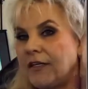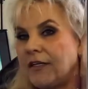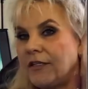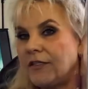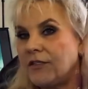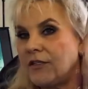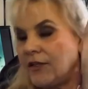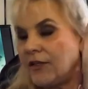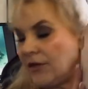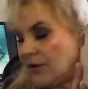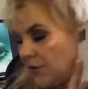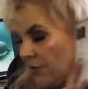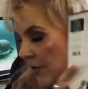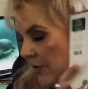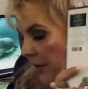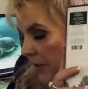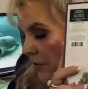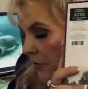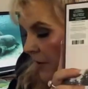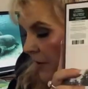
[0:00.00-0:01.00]
it's a little
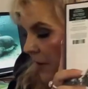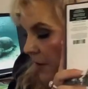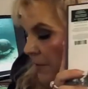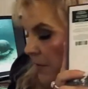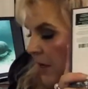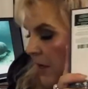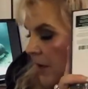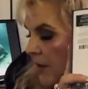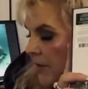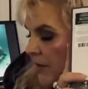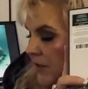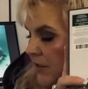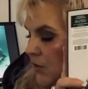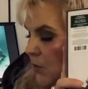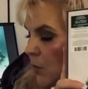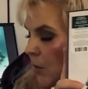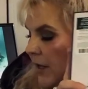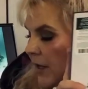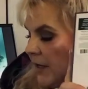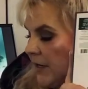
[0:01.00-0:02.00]
thicker there. This
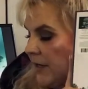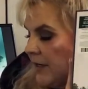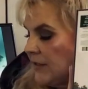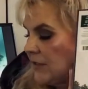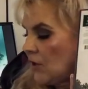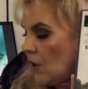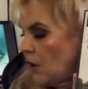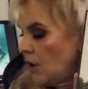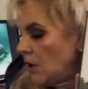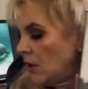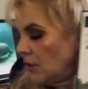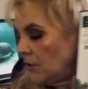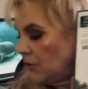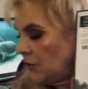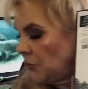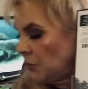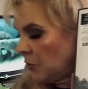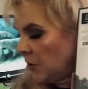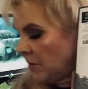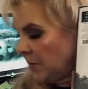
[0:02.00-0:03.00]
one is all
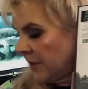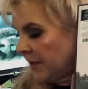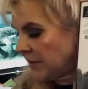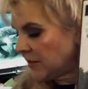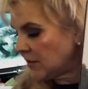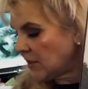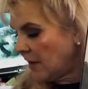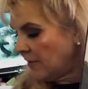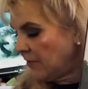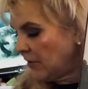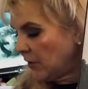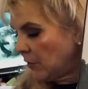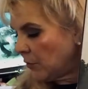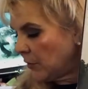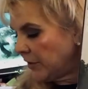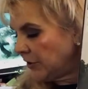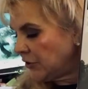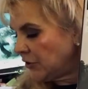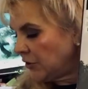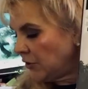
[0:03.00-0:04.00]
new remix of the
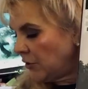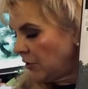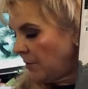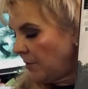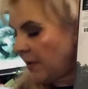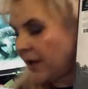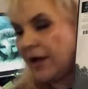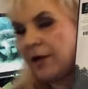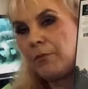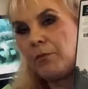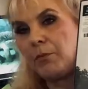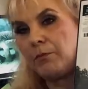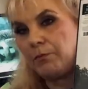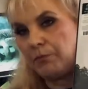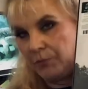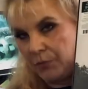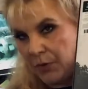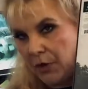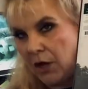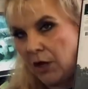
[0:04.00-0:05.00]
original by
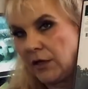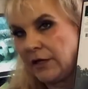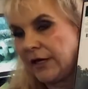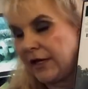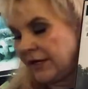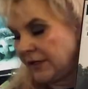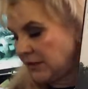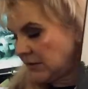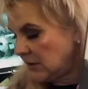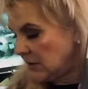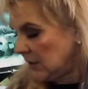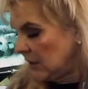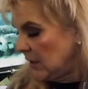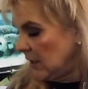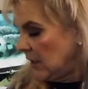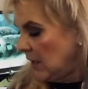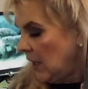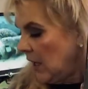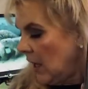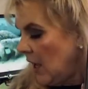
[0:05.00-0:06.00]
Paul Hicks,
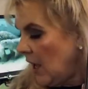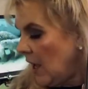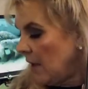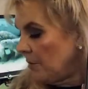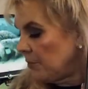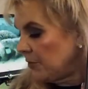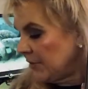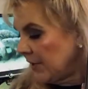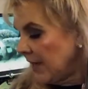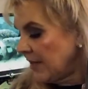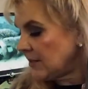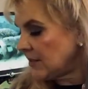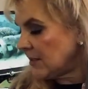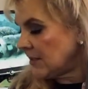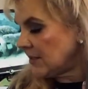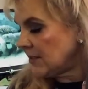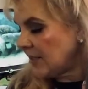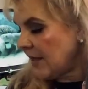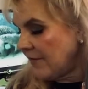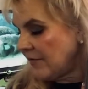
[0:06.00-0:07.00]

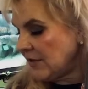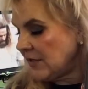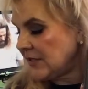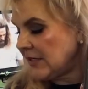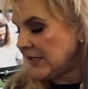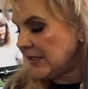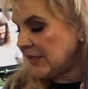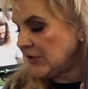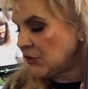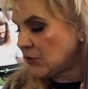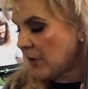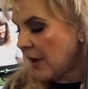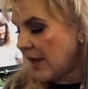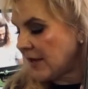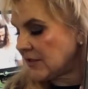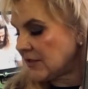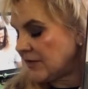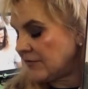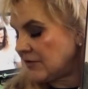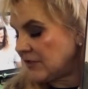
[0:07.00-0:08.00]
plus 17
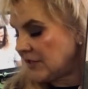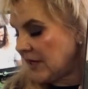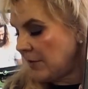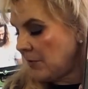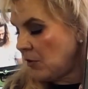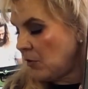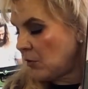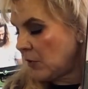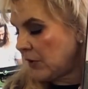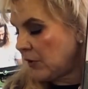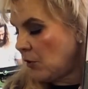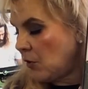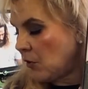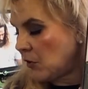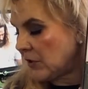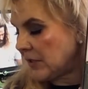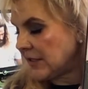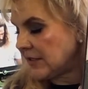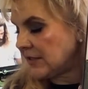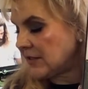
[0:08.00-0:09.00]
tracks of demo
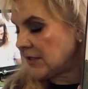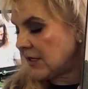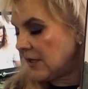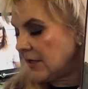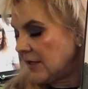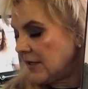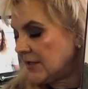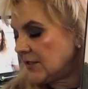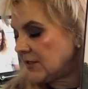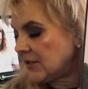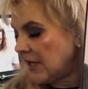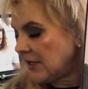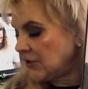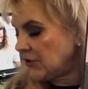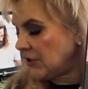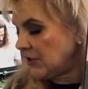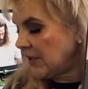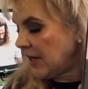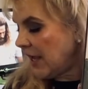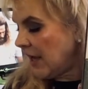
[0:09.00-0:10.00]
recordings,
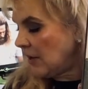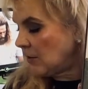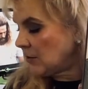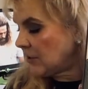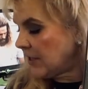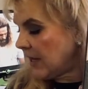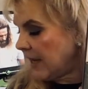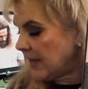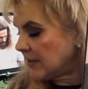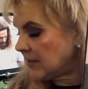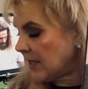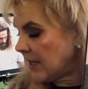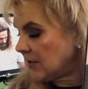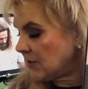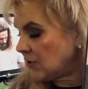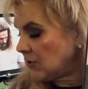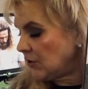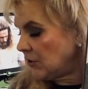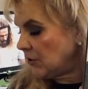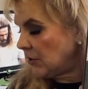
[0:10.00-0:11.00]
session outtakes, and
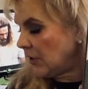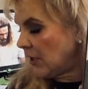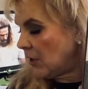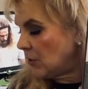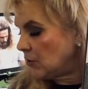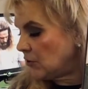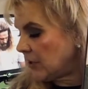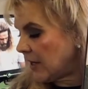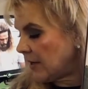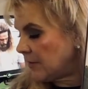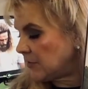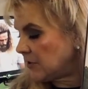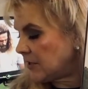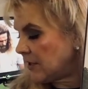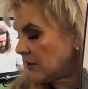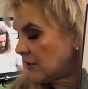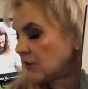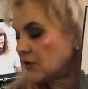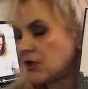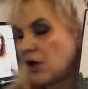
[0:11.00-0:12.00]
studio jams.
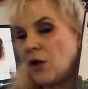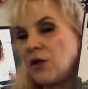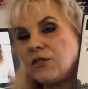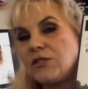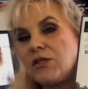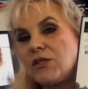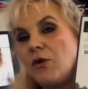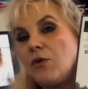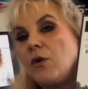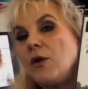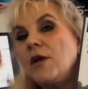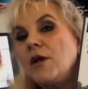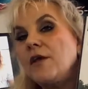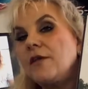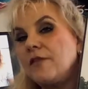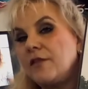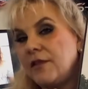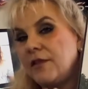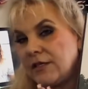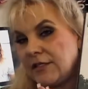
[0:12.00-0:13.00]
There's also
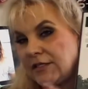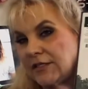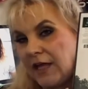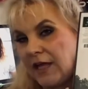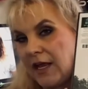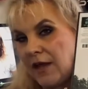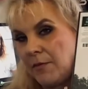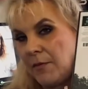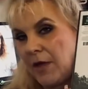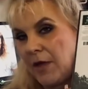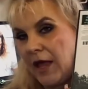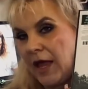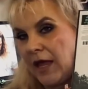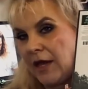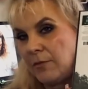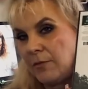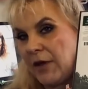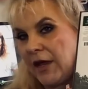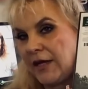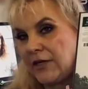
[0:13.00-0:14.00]
the same
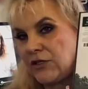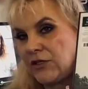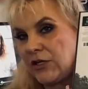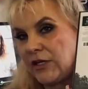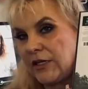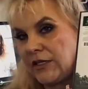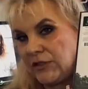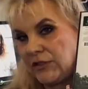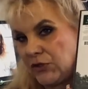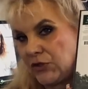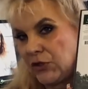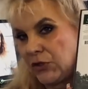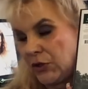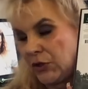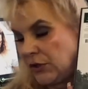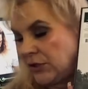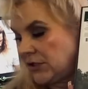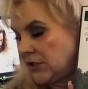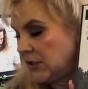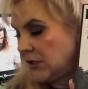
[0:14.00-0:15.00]
8-page
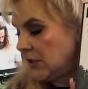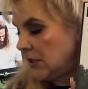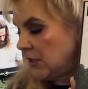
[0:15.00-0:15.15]
insert